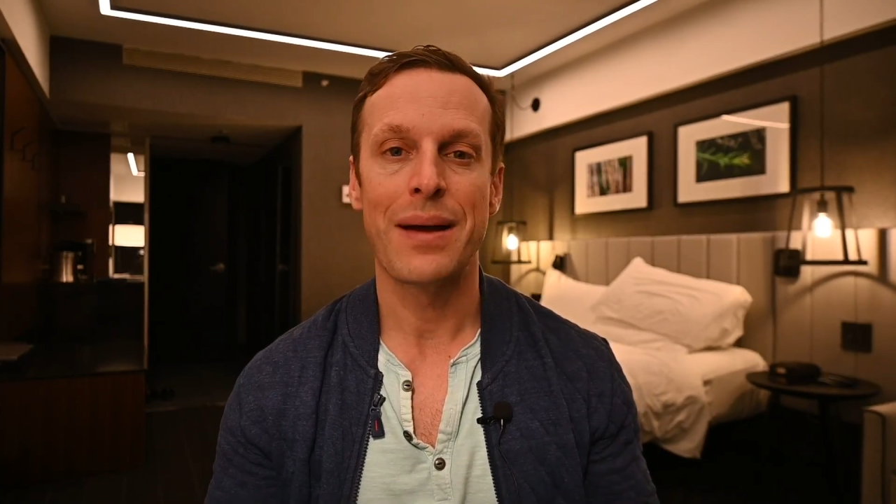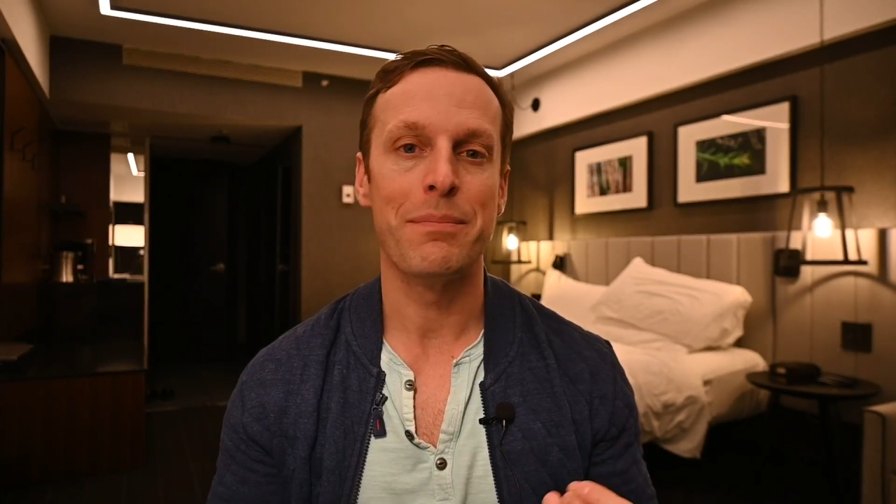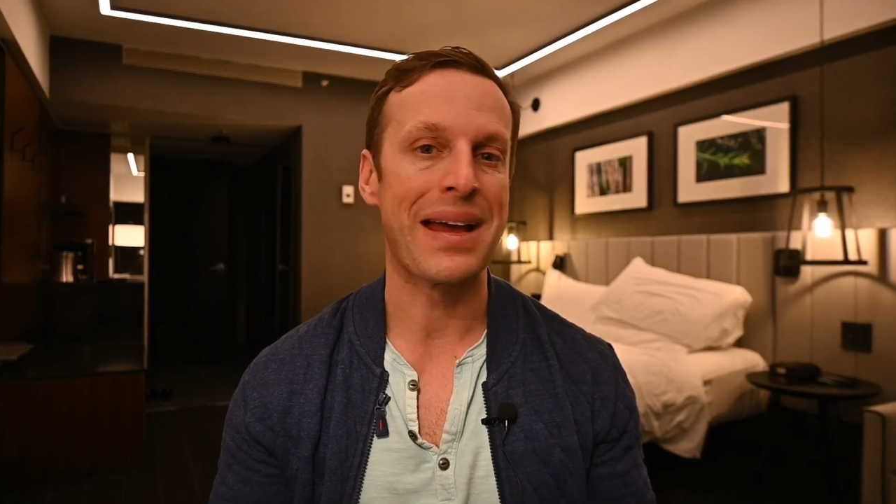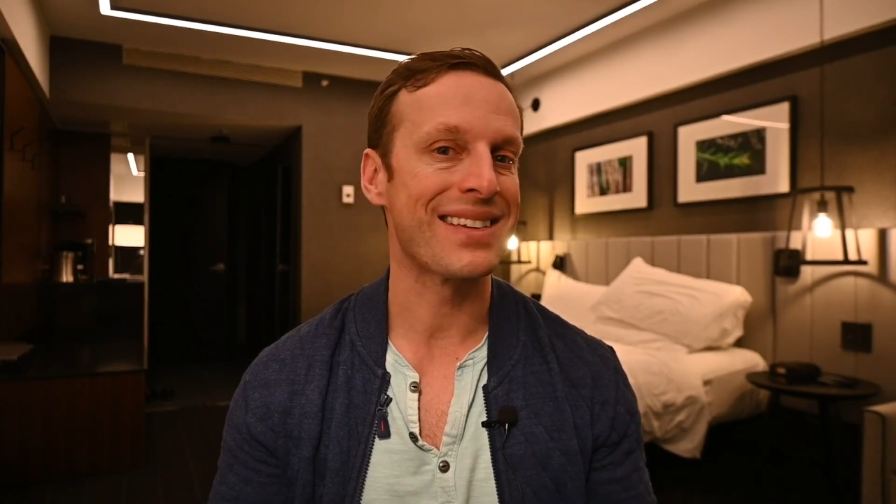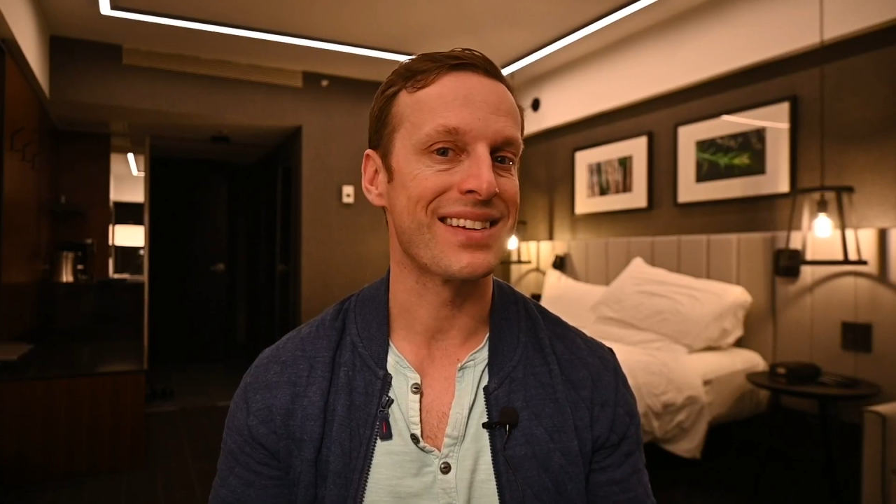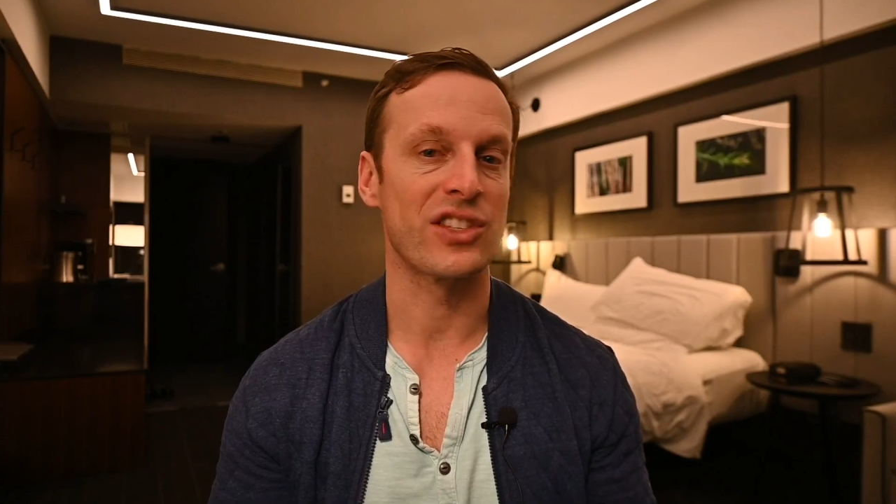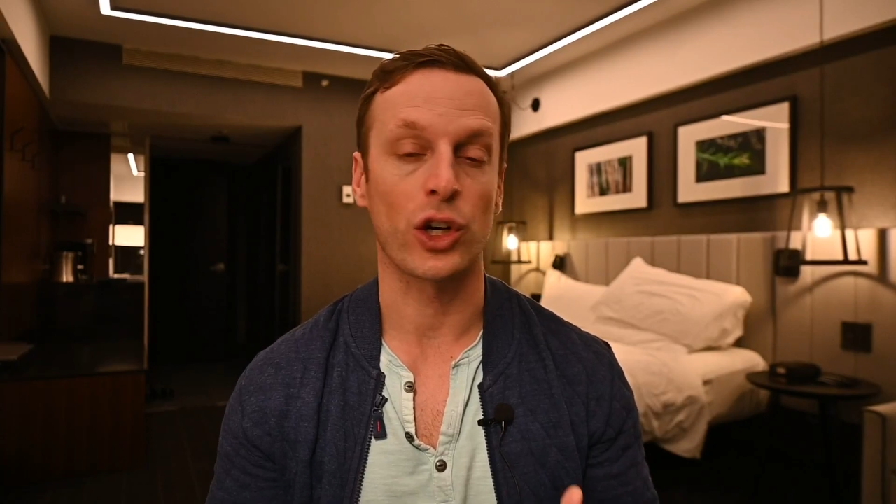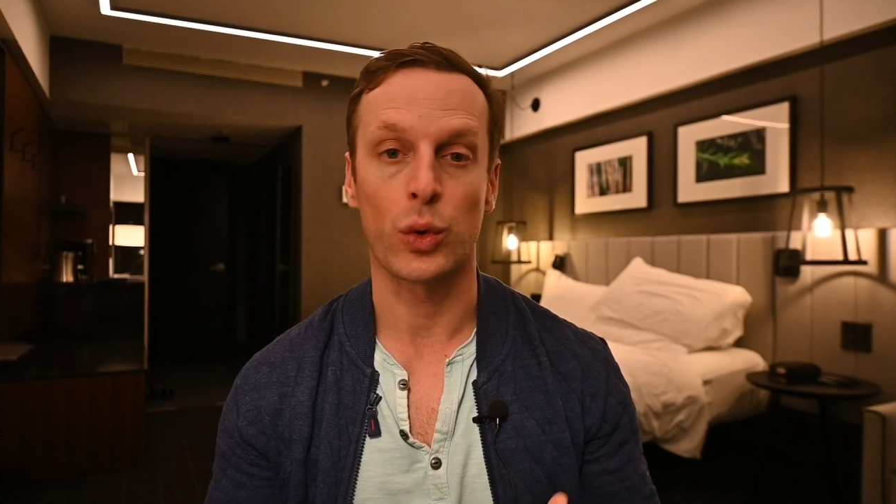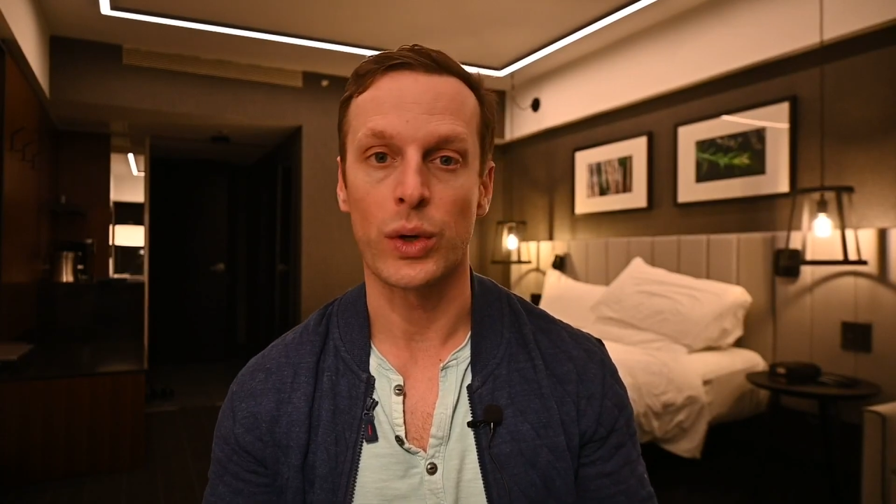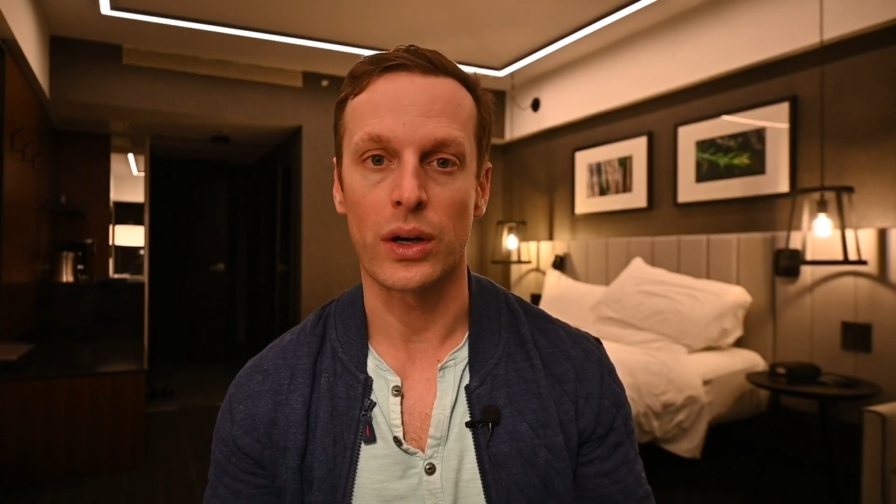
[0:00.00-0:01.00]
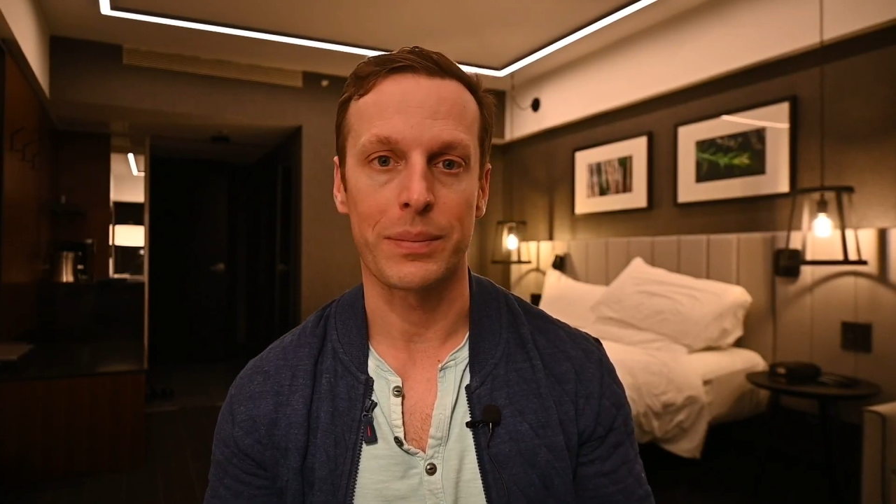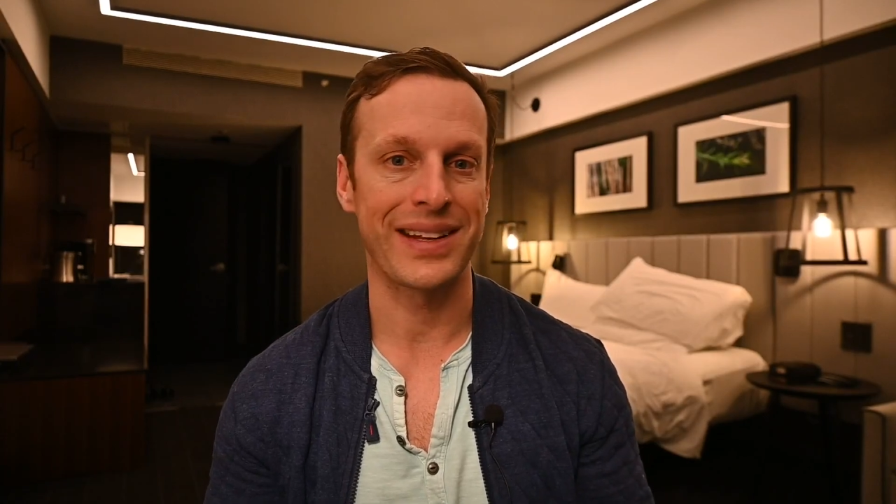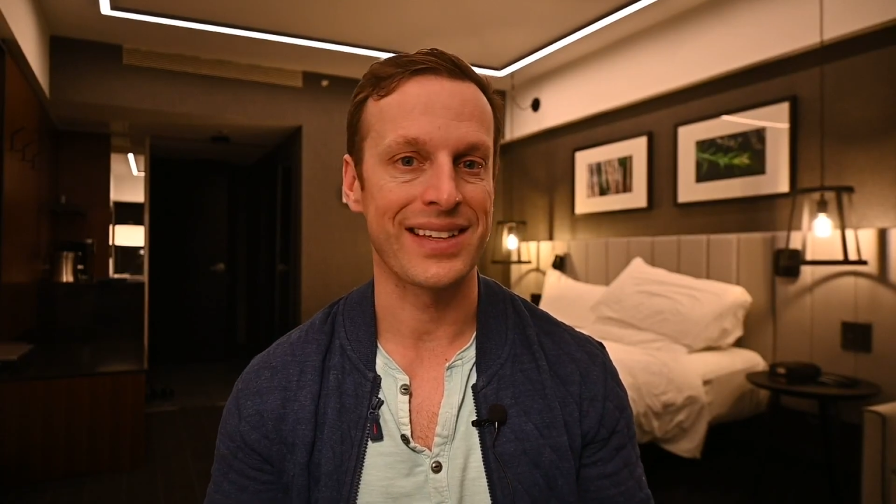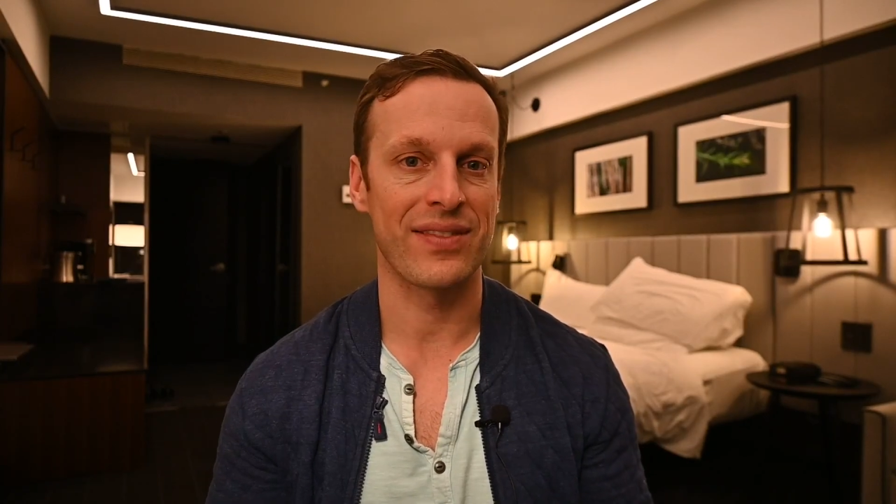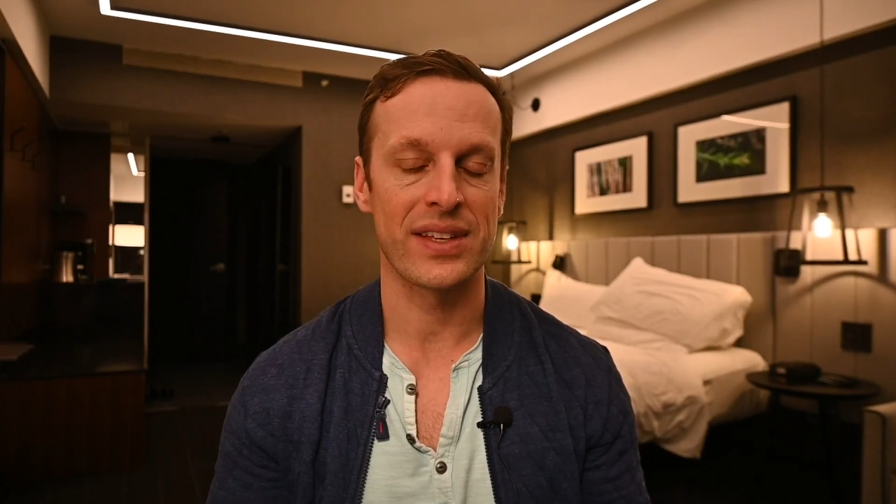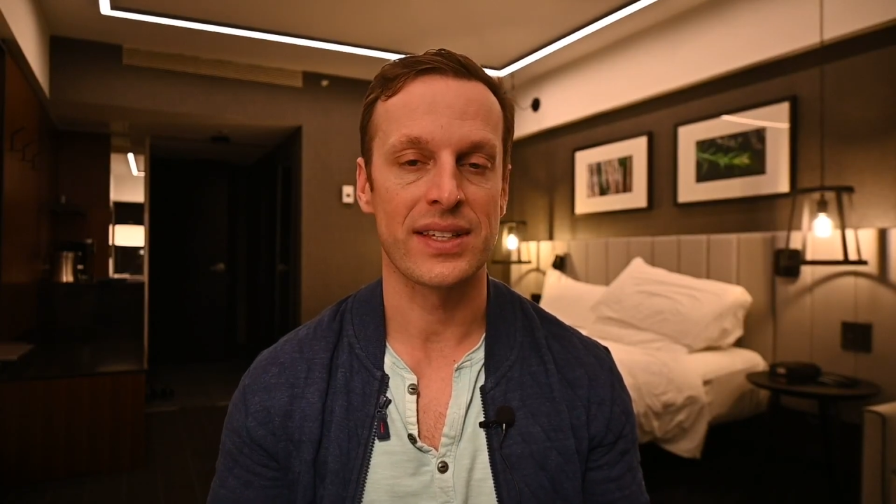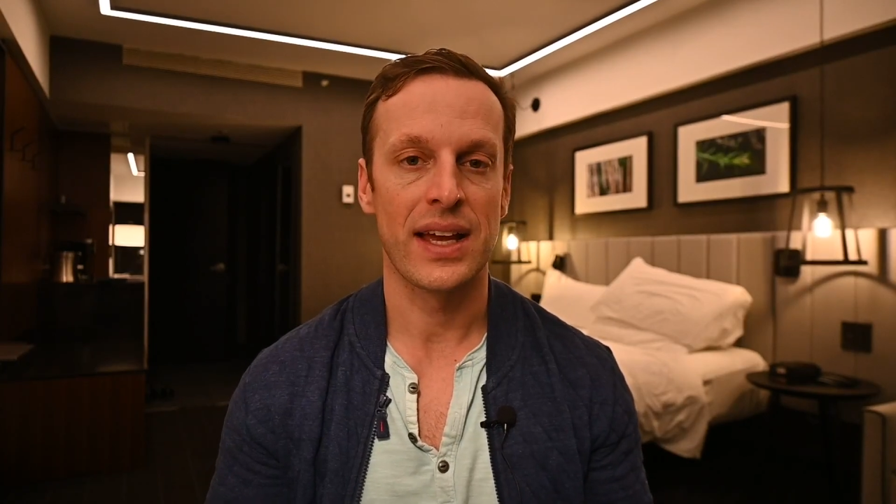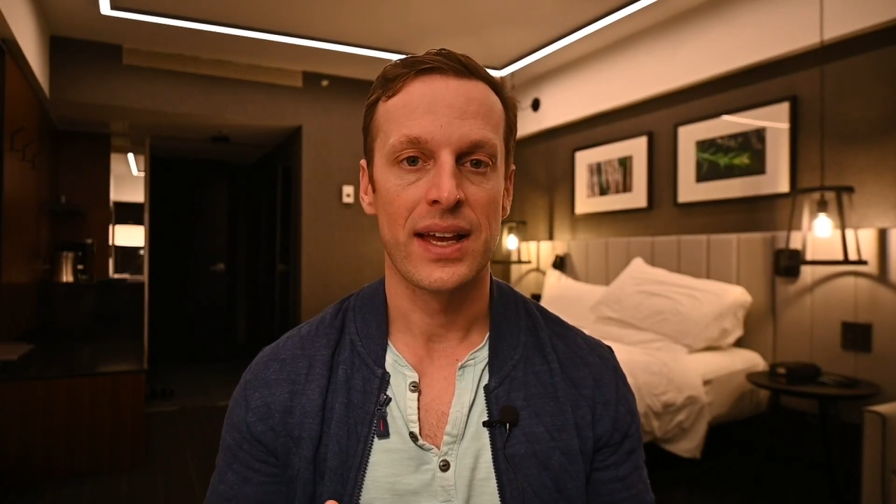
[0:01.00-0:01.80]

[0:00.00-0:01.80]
medicine as a career because they have this